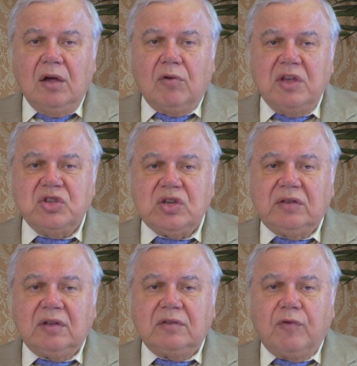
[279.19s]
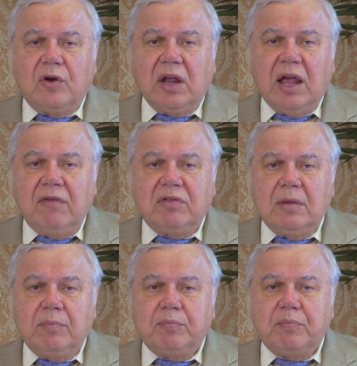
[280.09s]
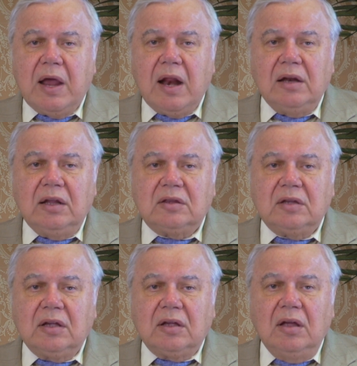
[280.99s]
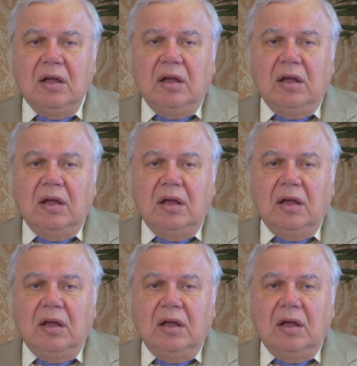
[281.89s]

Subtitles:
When Jesus forgave the paralytic,